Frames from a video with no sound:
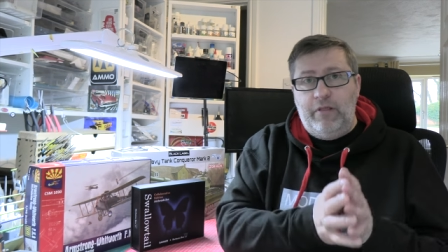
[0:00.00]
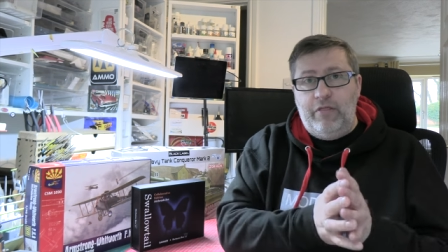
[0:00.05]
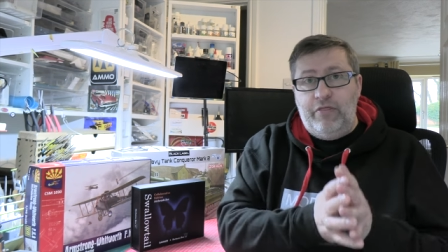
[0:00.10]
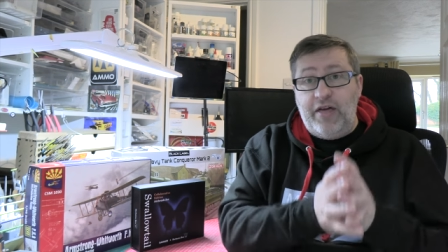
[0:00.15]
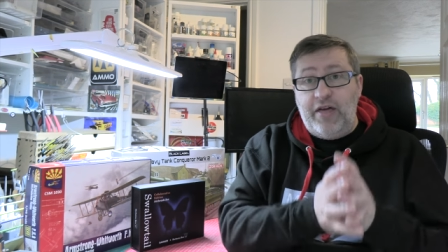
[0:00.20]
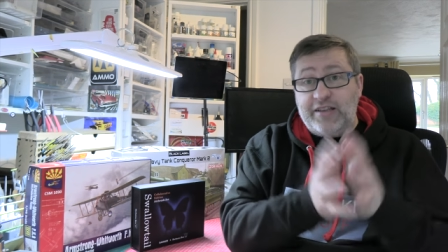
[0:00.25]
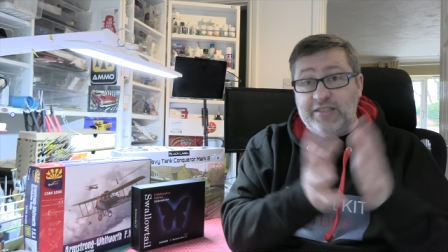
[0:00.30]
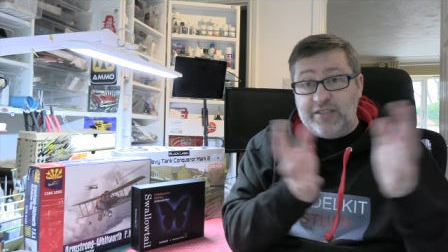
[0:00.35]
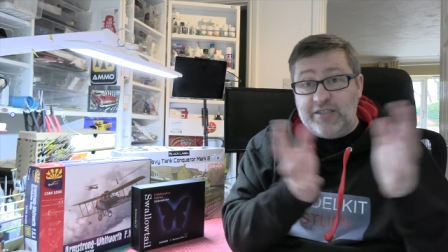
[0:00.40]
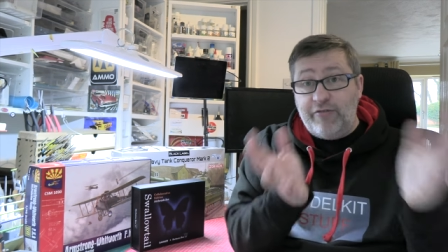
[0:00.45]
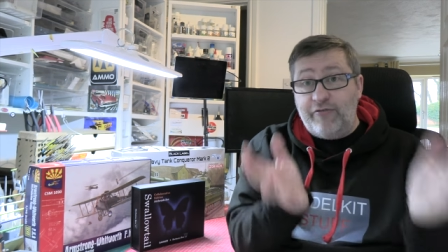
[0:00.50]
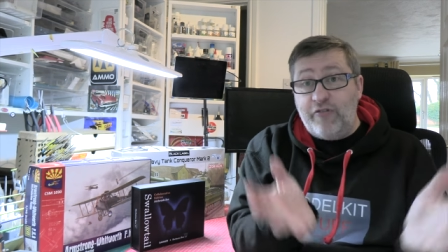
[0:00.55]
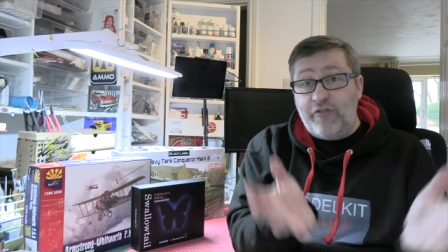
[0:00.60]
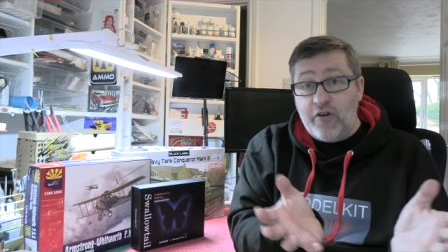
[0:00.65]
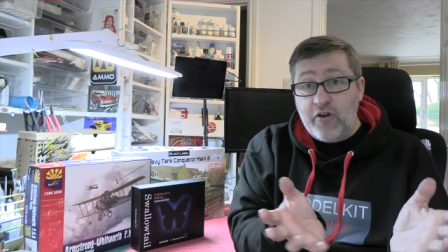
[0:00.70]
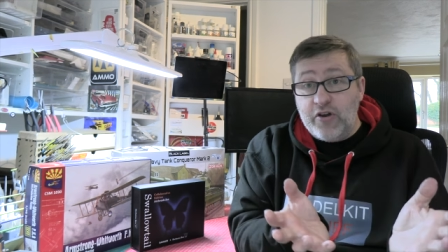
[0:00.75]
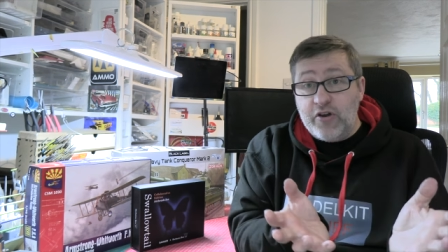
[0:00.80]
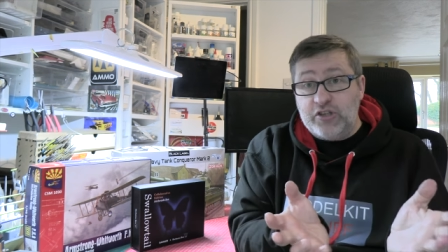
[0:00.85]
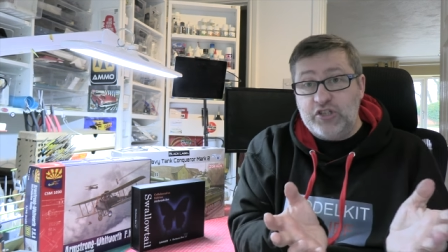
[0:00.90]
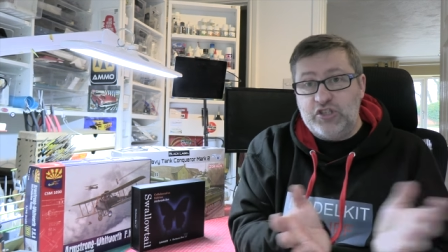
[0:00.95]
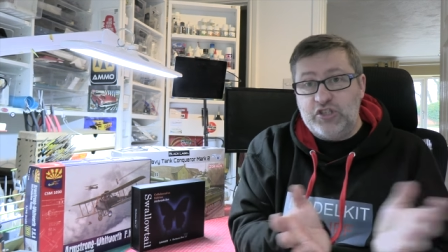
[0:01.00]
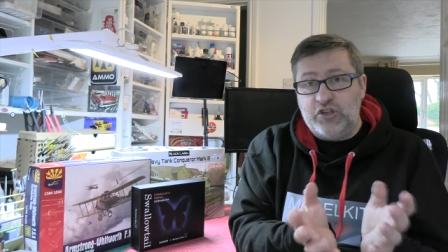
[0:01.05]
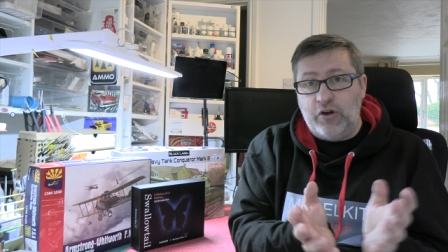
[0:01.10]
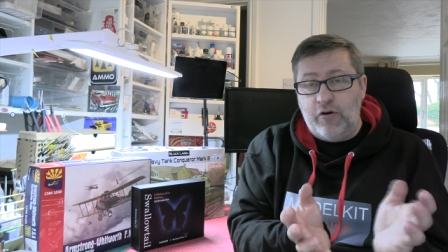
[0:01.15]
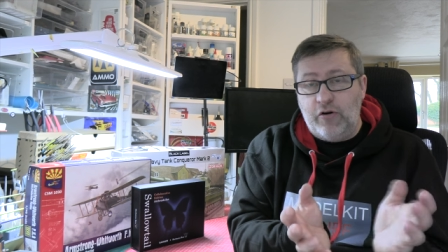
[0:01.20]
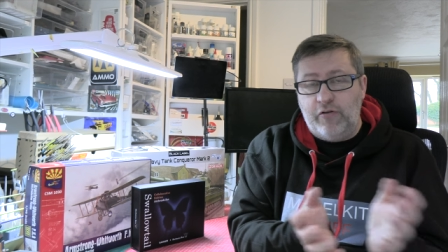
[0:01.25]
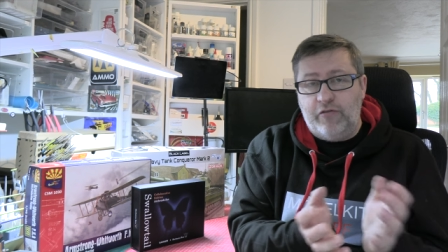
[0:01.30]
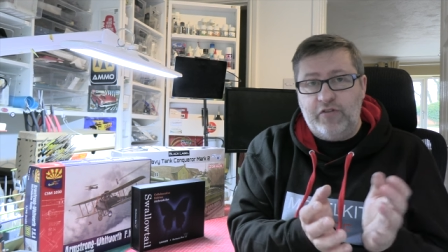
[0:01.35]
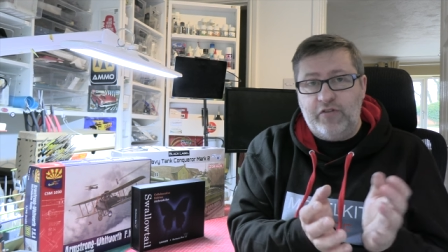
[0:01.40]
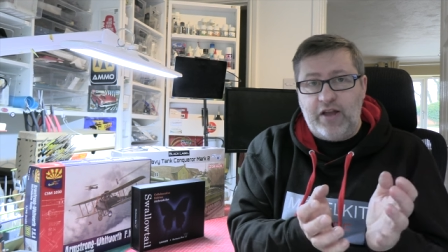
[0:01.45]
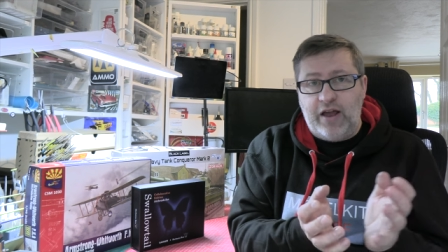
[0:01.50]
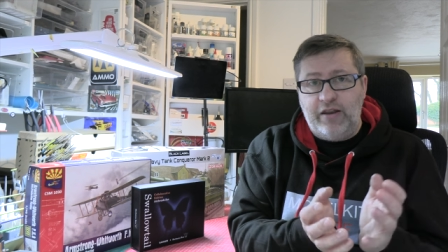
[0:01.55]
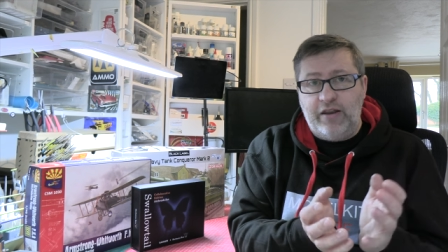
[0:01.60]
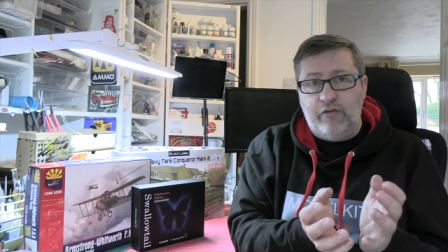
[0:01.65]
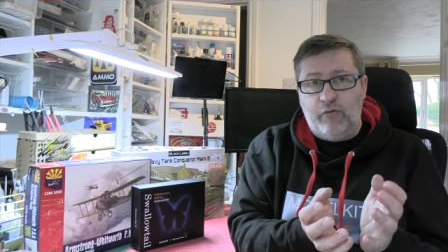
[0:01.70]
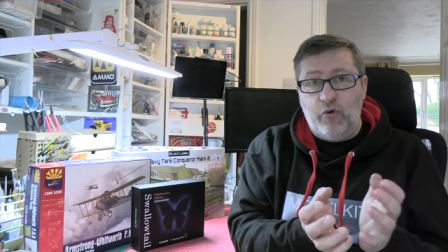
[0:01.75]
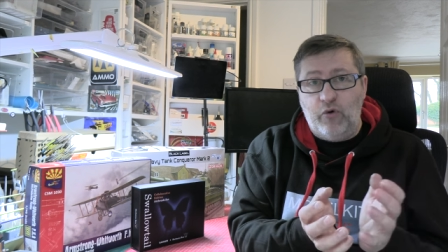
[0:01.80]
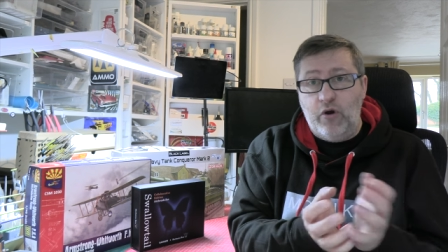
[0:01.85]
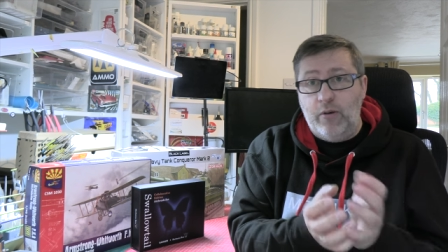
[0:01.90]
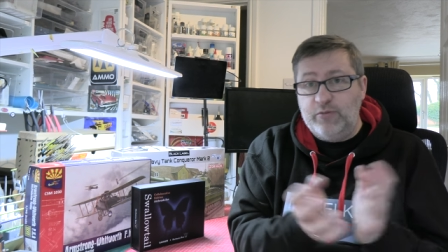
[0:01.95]
that's the first sort of kind
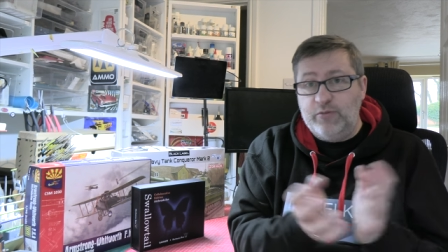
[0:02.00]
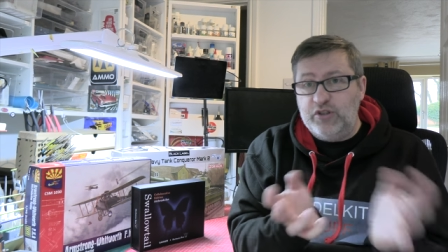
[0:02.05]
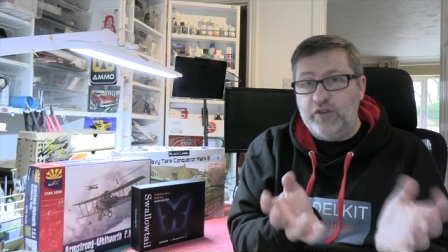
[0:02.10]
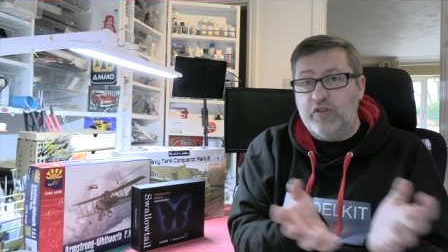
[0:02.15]
of worms.